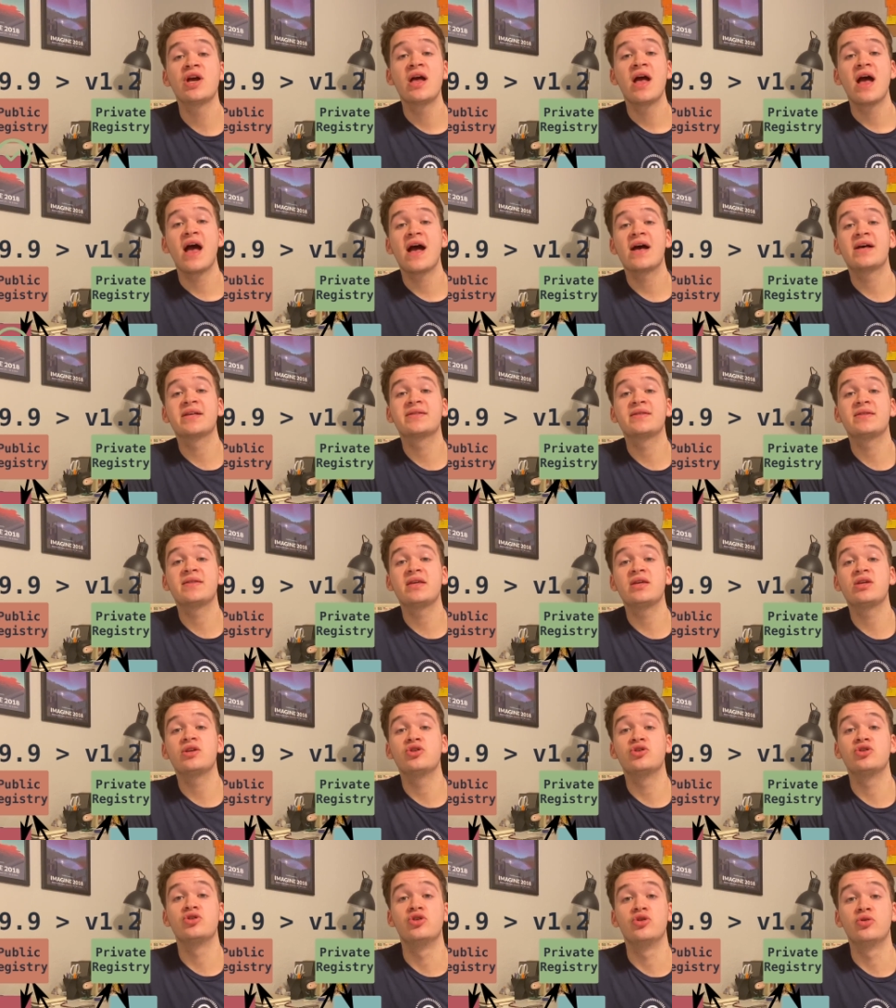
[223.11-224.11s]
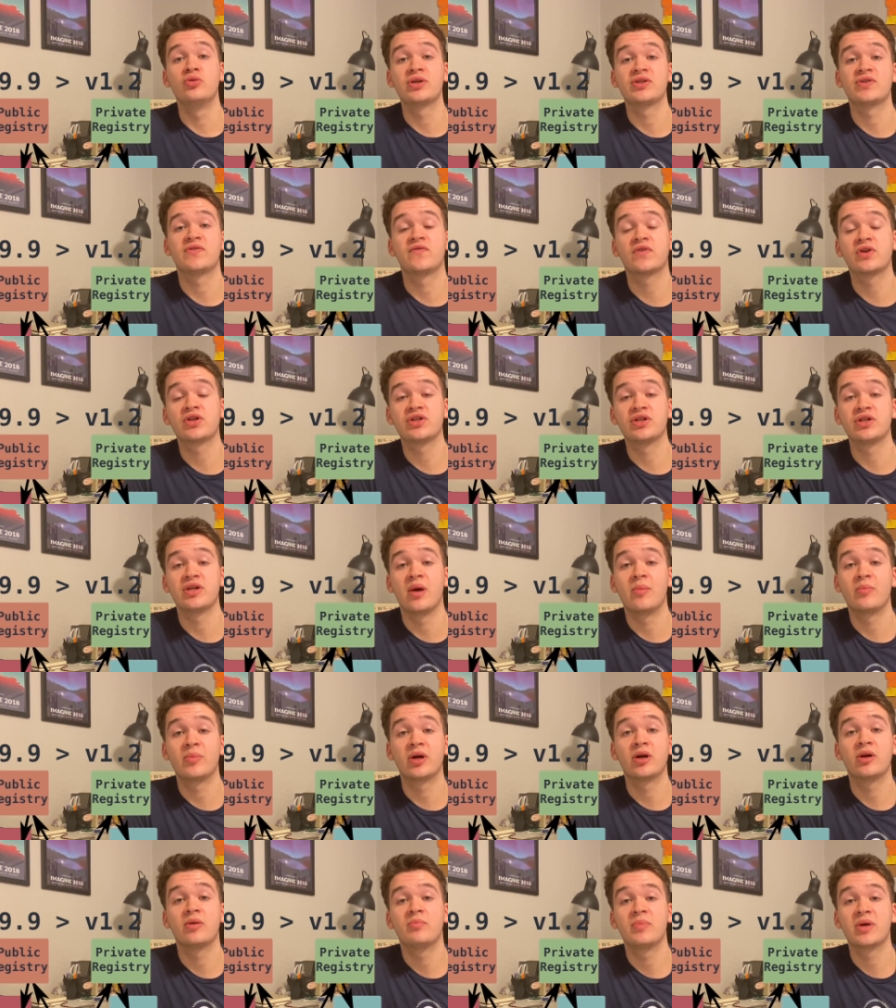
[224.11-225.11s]
has the newest version
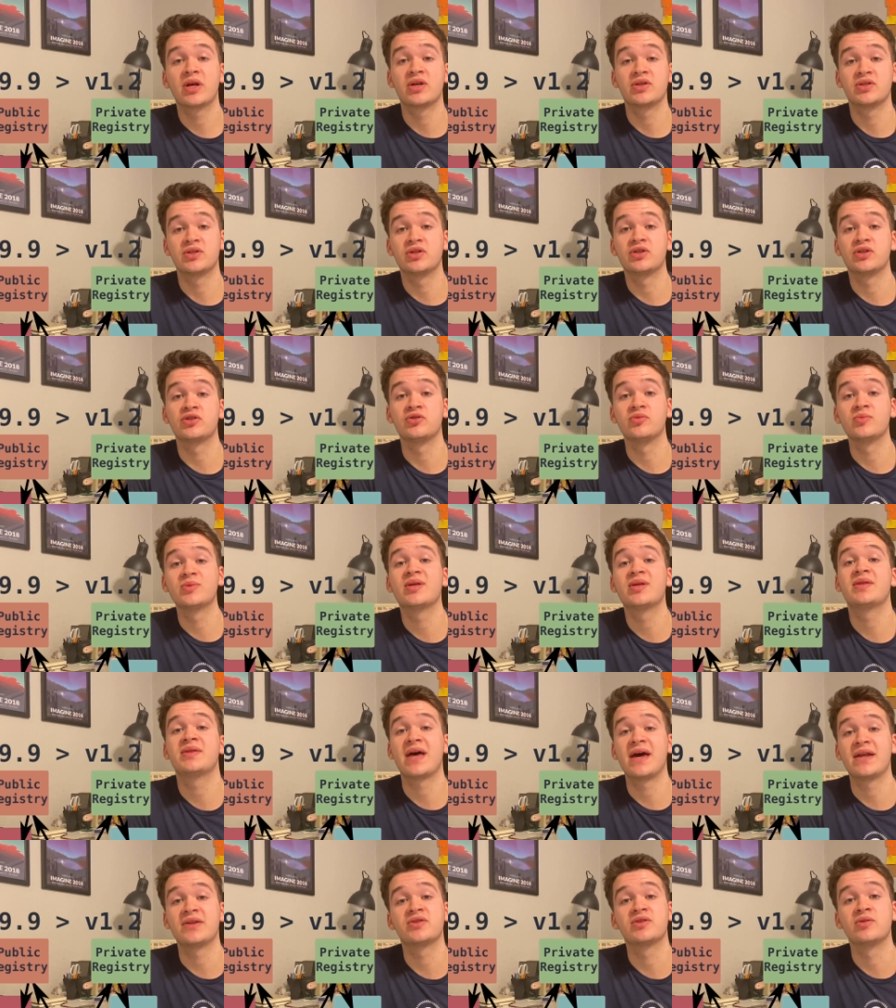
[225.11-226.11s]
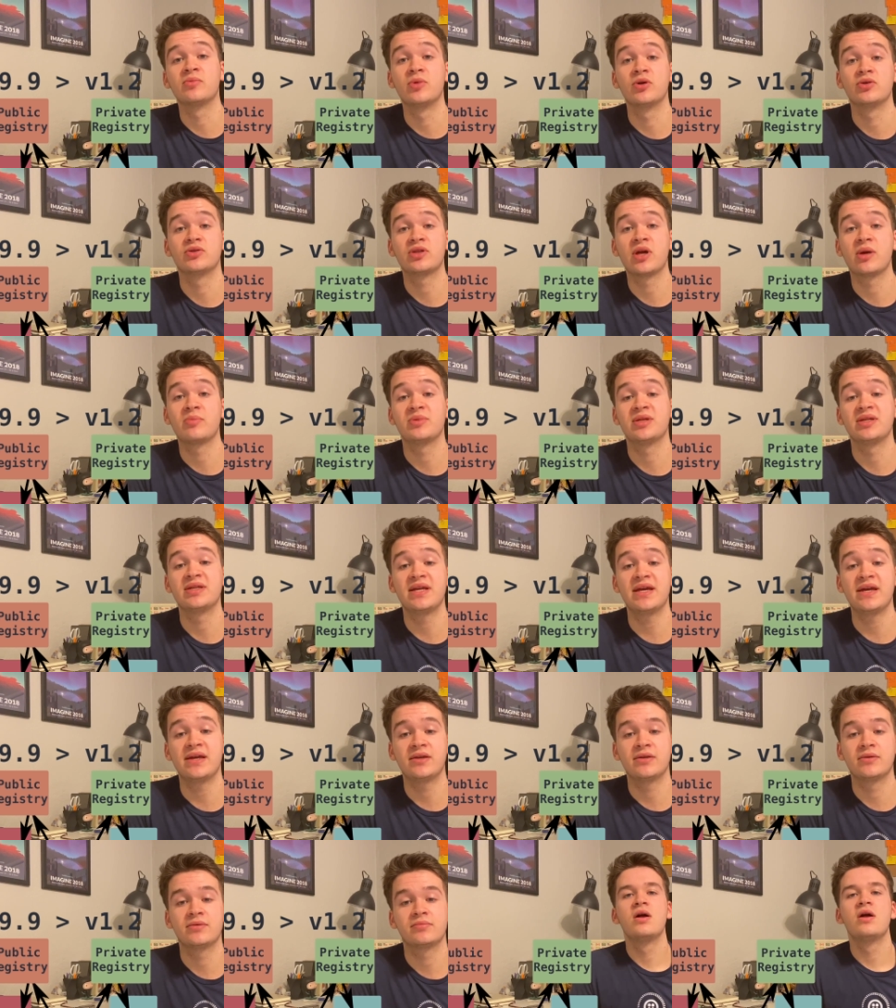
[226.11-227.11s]
number because it assumes that that is the most up to
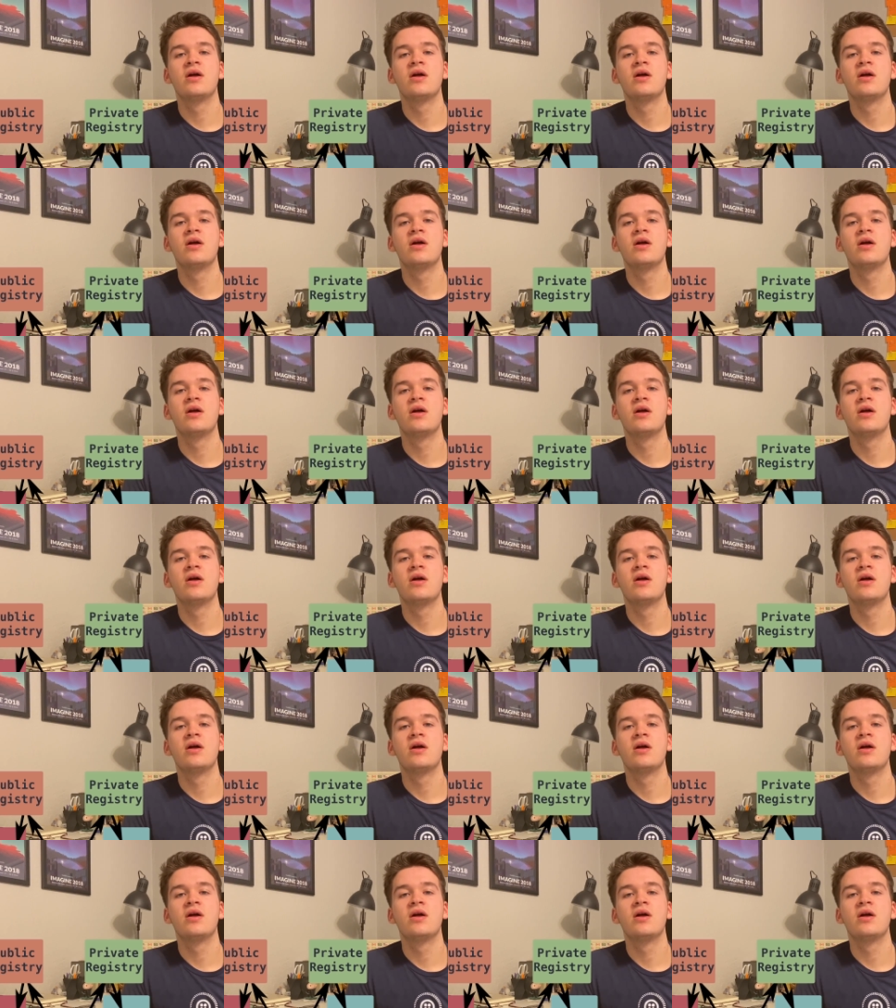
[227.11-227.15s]
date.